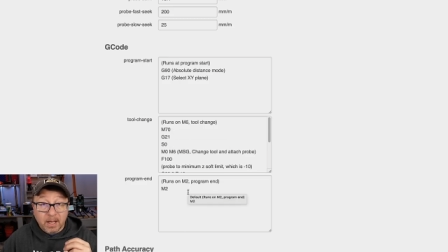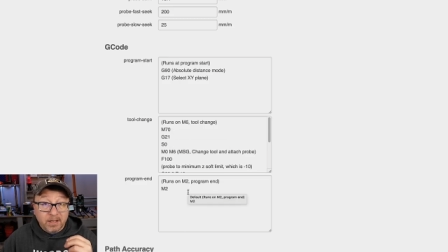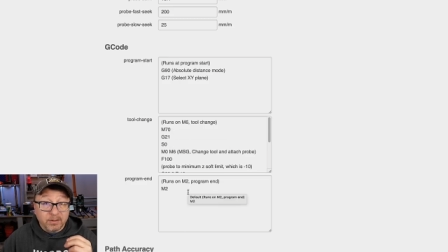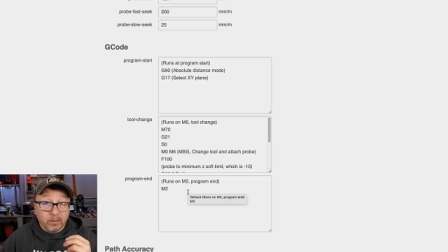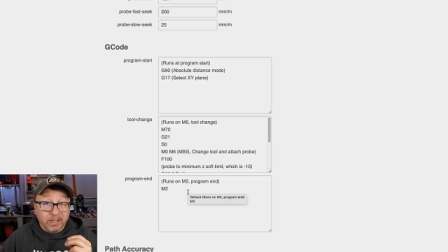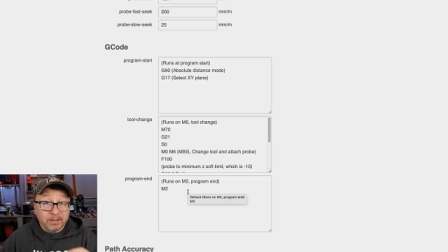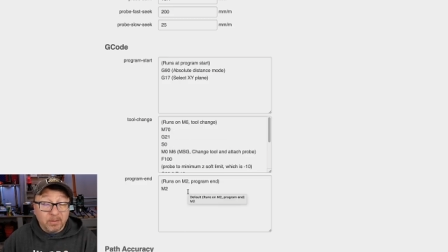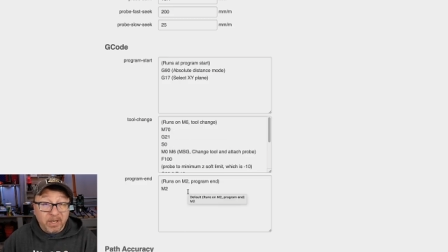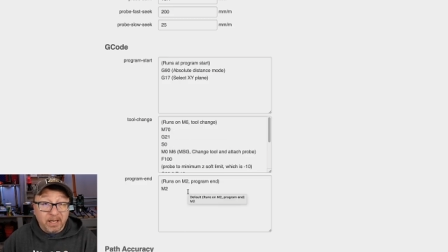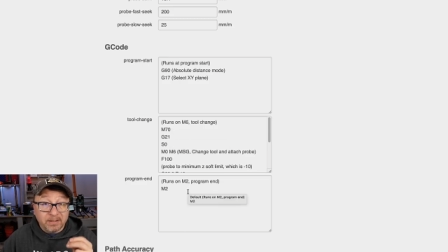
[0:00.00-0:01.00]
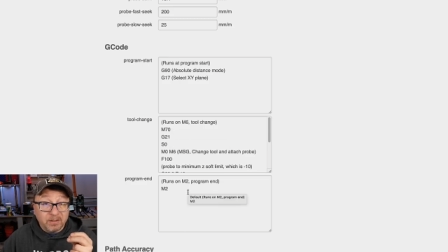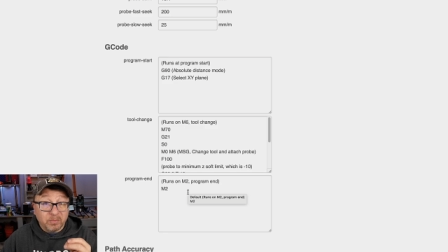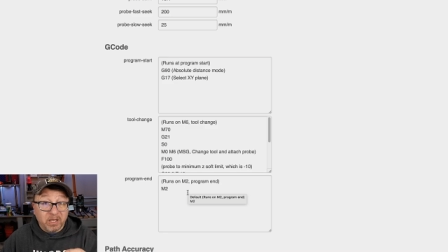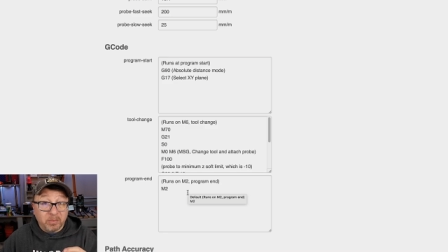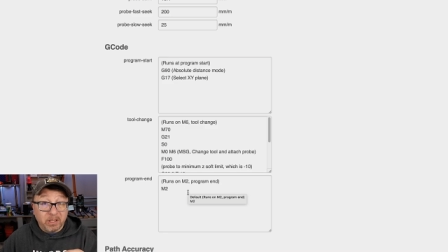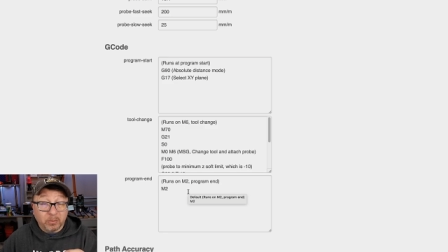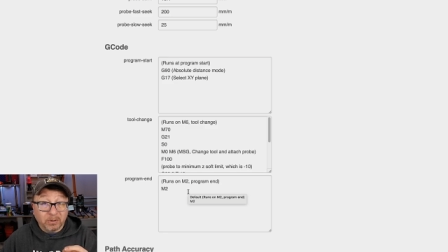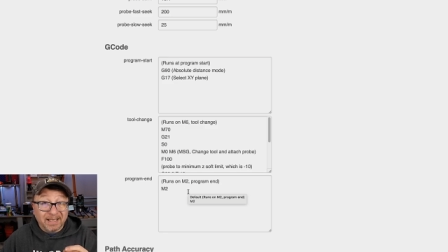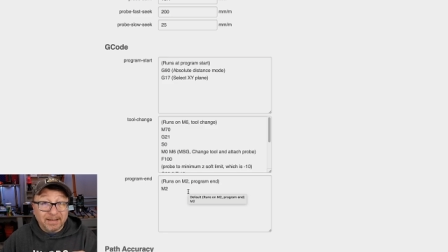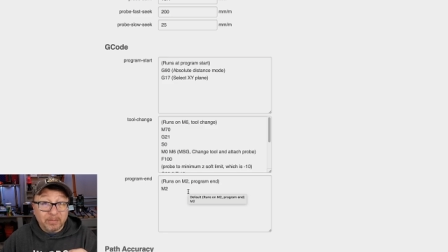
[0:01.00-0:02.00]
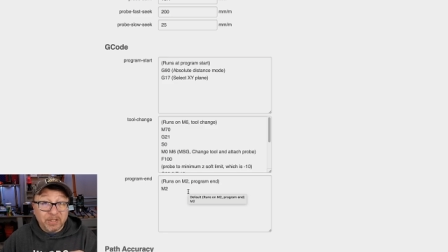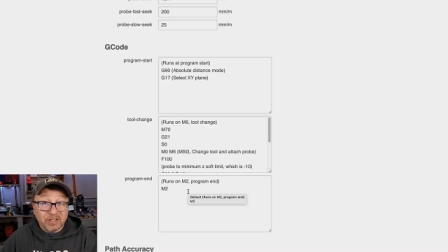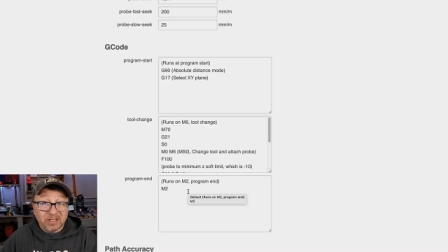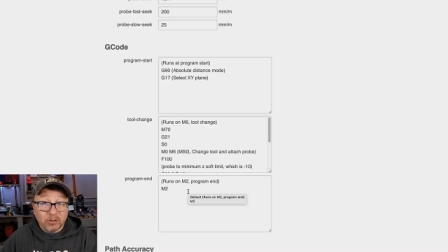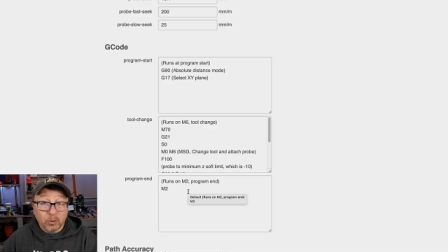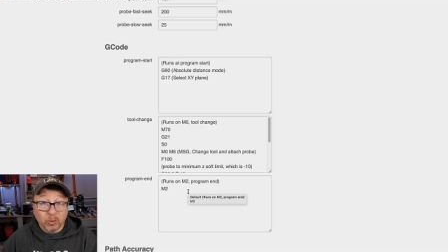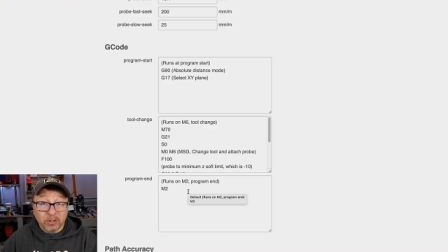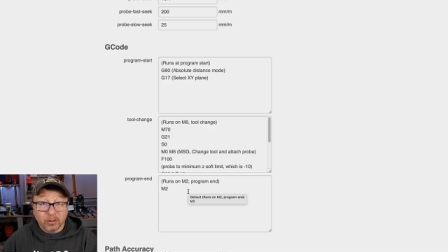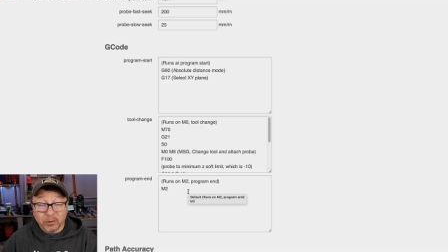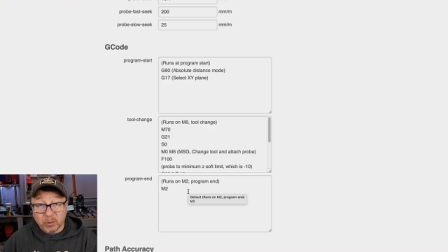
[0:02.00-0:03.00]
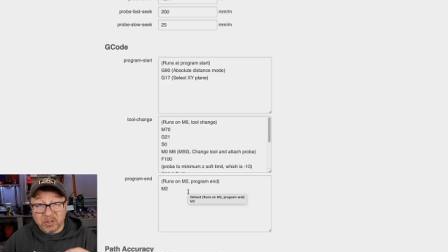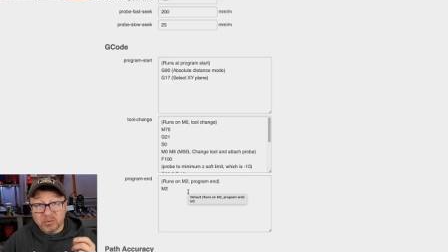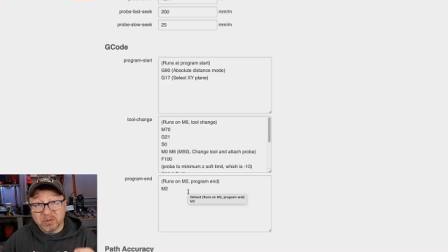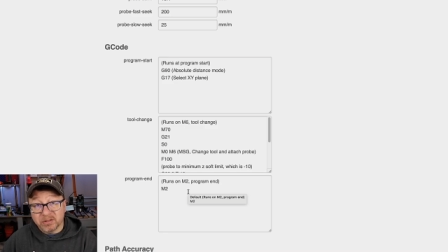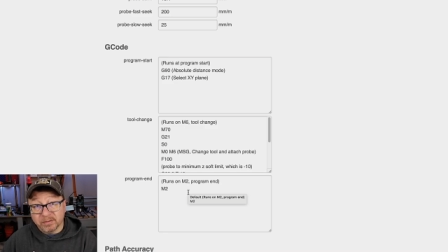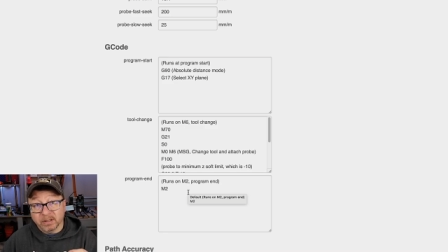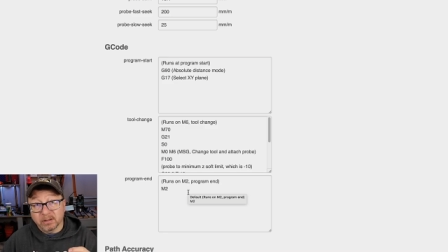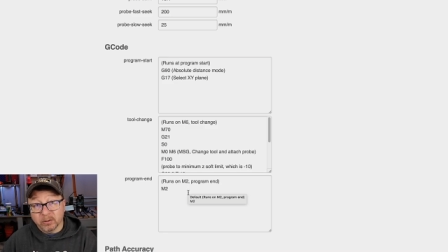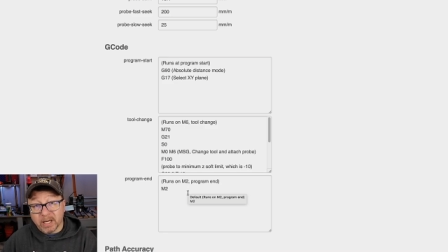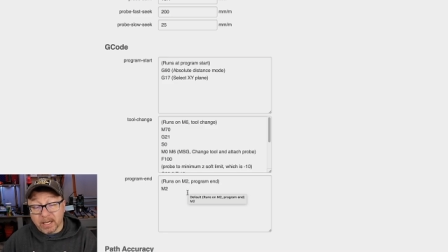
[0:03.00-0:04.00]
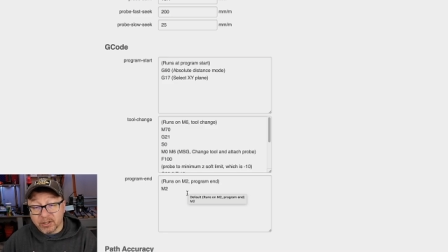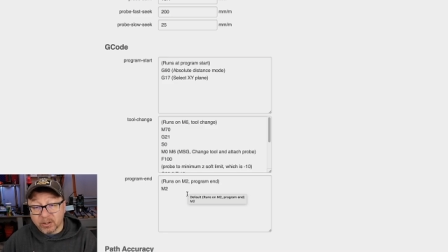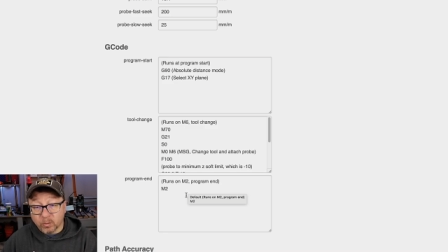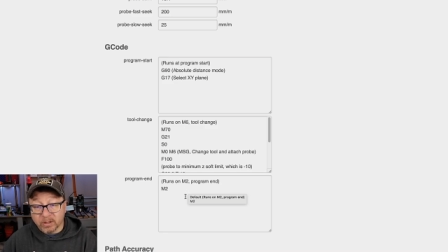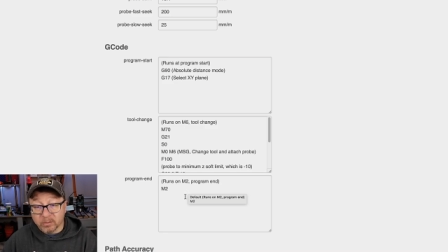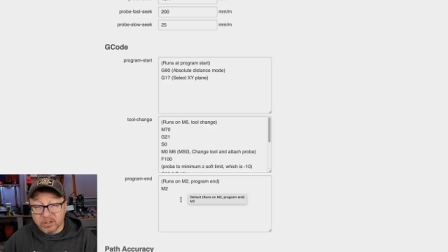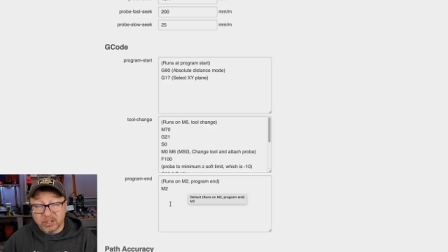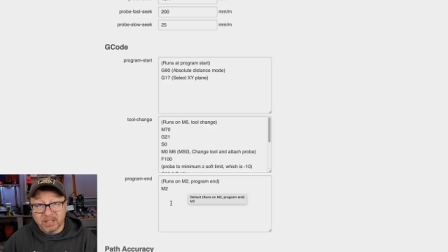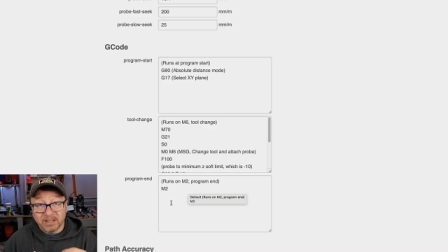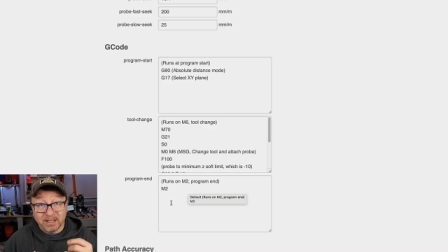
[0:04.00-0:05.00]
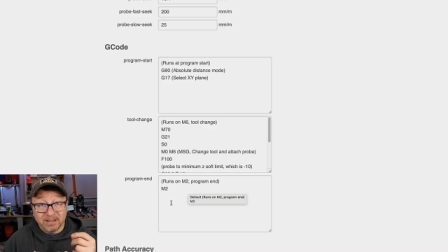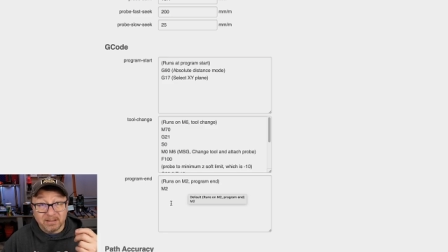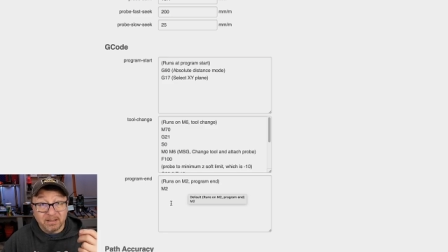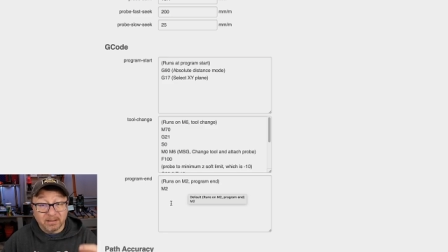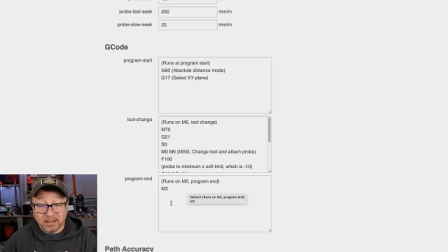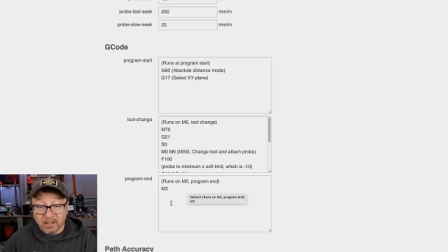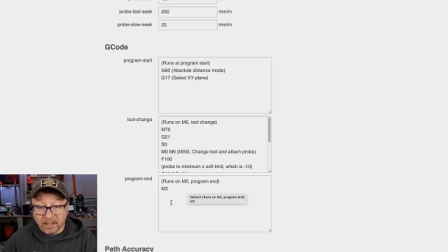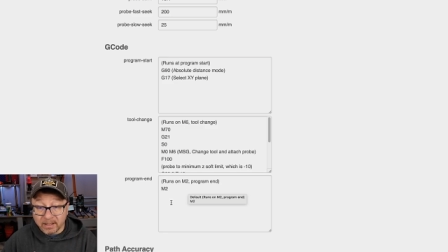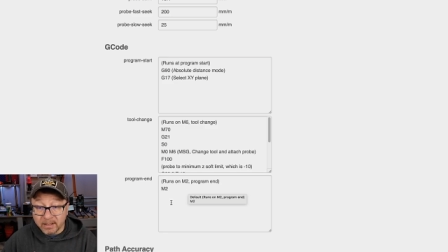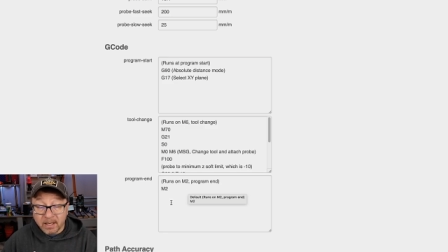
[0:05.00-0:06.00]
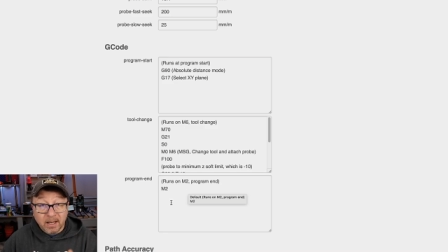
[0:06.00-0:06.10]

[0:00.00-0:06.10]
So in some cases, many people like the machine to return to a specific location when the machine is done cutting,